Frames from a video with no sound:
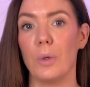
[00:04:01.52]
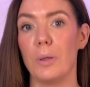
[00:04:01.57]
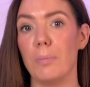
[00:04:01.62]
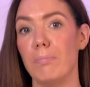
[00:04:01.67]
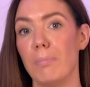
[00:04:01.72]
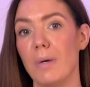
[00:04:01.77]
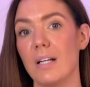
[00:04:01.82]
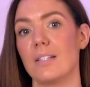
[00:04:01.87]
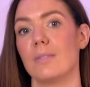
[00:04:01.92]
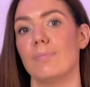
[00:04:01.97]
we
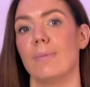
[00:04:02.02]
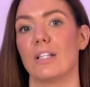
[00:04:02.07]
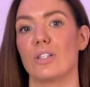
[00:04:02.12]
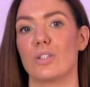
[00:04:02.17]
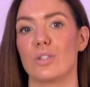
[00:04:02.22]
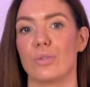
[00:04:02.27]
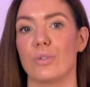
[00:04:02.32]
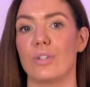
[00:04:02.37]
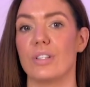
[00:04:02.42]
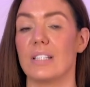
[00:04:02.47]
must make
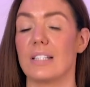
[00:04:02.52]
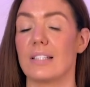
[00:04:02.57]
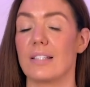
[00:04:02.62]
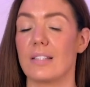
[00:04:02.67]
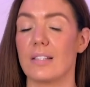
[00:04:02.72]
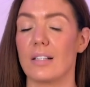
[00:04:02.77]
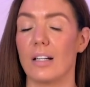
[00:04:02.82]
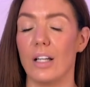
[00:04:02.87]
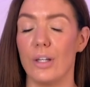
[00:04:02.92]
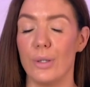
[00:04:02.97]
sure that the
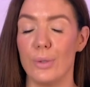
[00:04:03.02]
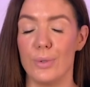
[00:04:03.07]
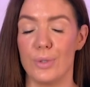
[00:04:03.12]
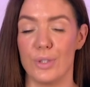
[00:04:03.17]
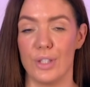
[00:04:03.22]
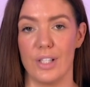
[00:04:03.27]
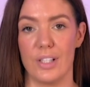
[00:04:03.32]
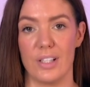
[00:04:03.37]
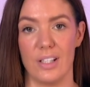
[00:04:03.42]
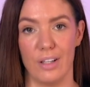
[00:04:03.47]

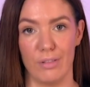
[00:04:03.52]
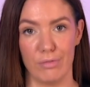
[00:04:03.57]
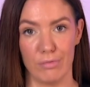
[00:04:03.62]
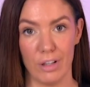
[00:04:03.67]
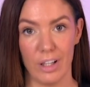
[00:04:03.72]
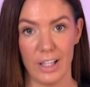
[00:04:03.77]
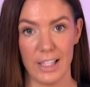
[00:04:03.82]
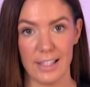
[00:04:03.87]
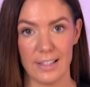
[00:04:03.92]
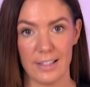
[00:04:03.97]
disclosures are
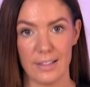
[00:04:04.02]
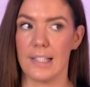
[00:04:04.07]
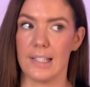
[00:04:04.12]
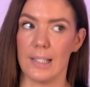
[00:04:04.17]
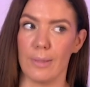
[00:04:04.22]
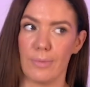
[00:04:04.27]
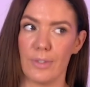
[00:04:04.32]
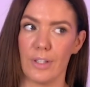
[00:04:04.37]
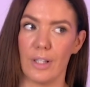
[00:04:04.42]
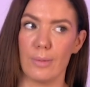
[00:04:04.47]
right.
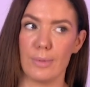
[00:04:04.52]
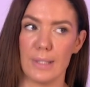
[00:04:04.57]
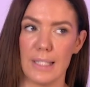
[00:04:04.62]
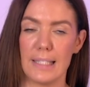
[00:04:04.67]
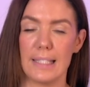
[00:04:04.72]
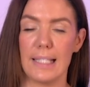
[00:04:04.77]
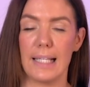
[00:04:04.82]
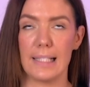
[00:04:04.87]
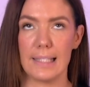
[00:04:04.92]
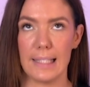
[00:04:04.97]
Sometimes
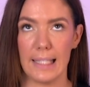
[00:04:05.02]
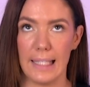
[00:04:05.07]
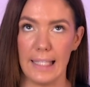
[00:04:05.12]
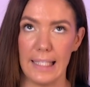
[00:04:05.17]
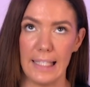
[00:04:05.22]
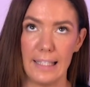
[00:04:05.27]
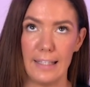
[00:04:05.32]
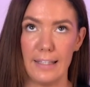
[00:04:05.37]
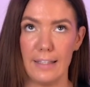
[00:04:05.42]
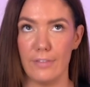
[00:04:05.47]
this takes
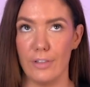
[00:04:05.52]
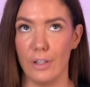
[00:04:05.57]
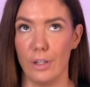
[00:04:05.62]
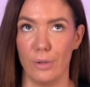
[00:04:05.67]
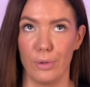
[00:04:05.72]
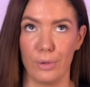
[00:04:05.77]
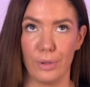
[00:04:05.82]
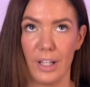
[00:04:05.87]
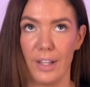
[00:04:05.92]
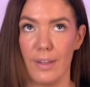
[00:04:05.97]
even
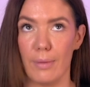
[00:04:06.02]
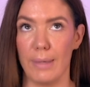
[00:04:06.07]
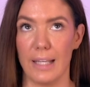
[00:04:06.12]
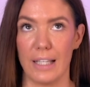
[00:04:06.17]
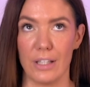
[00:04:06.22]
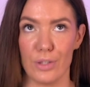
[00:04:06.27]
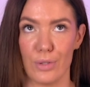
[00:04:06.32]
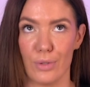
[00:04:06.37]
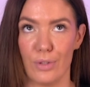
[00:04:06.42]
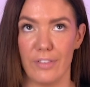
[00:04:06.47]
longer than
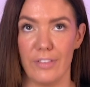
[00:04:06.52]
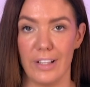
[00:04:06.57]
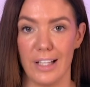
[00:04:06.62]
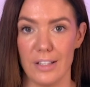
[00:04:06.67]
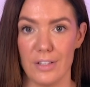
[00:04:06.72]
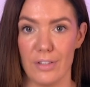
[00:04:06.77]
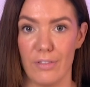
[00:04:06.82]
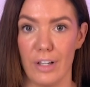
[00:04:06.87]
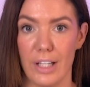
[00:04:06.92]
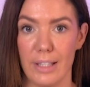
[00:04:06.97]
making sure the
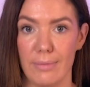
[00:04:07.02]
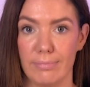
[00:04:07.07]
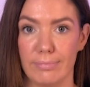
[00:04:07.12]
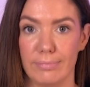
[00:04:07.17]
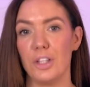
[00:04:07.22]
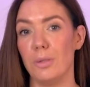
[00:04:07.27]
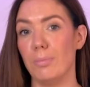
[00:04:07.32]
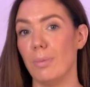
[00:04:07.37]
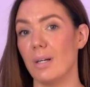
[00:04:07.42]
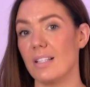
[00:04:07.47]
figures are right.
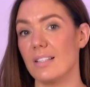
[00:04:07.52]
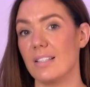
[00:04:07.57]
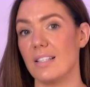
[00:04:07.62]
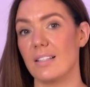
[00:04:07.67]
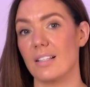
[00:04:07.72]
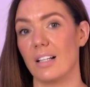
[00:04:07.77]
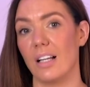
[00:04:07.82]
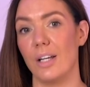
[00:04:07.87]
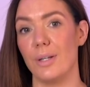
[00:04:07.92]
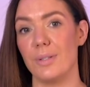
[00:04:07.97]
You must
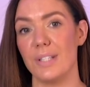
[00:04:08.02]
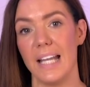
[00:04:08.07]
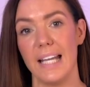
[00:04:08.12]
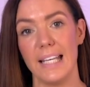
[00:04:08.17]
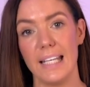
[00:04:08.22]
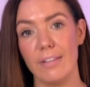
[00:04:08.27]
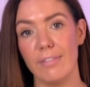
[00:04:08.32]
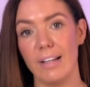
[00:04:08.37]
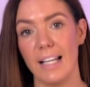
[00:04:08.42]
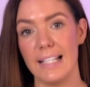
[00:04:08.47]
disclose
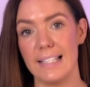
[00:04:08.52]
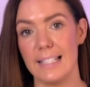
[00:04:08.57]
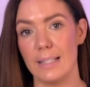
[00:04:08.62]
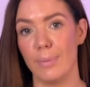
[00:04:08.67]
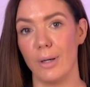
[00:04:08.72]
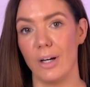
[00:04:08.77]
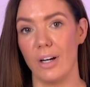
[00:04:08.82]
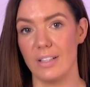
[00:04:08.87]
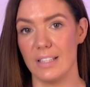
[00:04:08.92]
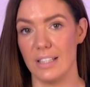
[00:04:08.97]
any related
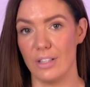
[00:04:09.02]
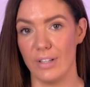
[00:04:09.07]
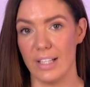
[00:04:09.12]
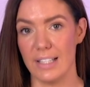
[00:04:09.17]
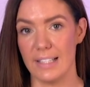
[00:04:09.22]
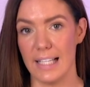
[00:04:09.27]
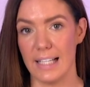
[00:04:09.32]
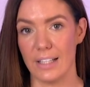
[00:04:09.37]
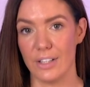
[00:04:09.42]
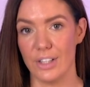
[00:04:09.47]
party
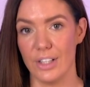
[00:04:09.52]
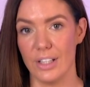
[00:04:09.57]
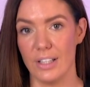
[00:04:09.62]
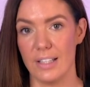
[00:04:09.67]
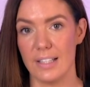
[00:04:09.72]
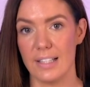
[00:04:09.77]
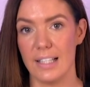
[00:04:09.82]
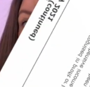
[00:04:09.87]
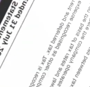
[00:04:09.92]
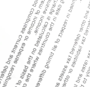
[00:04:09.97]

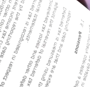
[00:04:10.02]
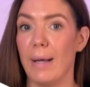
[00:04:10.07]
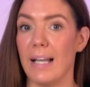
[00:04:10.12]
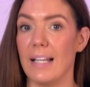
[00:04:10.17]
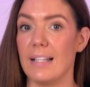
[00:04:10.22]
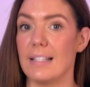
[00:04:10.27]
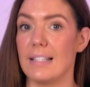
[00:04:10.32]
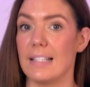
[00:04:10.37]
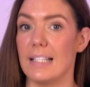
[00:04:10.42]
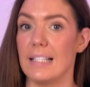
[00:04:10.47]
transactions and
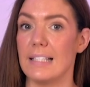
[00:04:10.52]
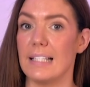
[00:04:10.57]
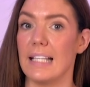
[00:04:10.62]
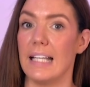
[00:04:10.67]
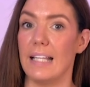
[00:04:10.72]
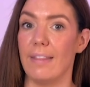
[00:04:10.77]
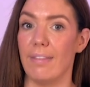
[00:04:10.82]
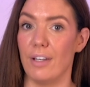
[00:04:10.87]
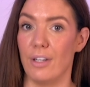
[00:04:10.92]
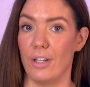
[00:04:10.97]
balances
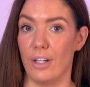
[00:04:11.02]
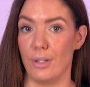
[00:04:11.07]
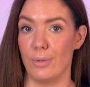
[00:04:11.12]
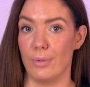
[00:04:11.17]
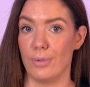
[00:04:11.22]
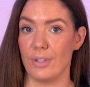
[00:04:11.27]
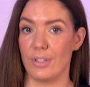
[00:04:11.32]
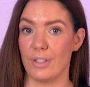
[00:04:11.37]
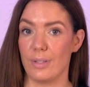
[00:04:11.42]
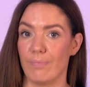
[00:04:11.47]
in the
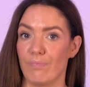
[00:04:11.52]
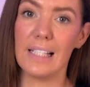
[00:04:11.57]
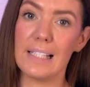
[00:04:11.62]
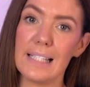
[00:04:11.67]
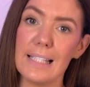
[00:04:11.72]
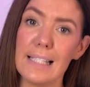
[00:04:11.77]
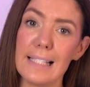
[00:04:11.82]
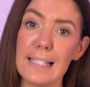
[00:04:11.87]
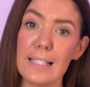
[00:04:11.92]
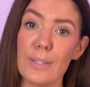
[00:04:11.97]
notes.
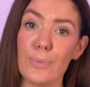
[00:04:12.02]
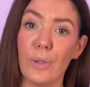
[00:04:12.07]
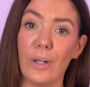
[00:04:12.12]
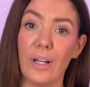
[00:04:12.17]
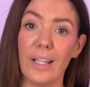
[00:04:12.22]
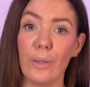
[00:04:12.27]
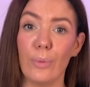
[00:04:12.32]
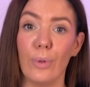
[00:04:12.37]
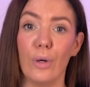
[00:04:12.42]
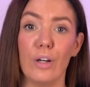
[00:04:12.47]
So this is
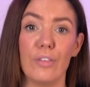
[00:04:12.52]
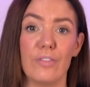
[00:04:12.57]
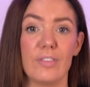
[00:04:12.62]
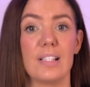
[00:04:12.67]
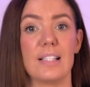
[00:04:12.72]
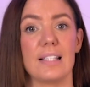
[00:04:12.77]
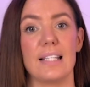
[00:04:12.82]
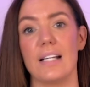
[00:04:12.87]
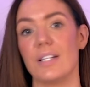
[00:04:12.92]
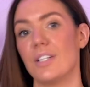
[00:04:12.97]
why you will
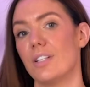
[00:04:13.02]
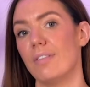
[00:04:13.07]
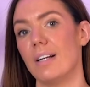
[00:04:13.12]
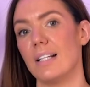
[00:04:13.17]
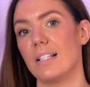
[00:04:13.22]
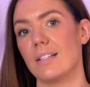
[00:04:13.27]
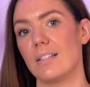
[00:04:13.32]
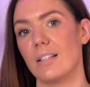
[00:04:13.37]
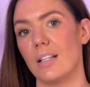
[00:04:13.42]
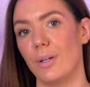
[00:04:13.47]
often see a
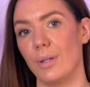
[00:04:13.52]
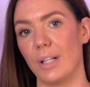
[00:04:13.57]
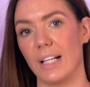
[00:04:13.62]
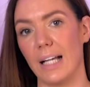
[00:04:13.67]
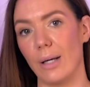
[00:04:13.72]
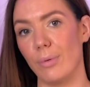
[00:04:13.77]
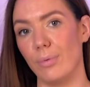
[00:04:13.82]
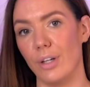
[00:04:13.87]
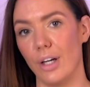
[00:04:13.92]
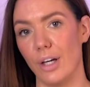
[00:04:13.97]
director's loan
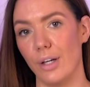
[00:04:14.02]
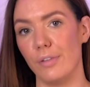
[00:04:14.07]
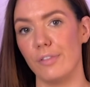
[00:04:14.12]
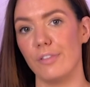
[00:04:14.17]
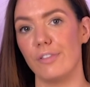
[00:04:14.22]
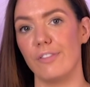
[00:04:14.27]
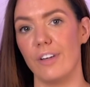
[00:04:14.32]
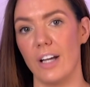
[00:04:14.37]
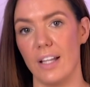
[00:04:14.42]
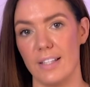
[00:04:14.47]
account note
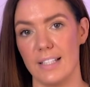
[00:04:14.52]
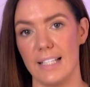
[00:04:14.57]
further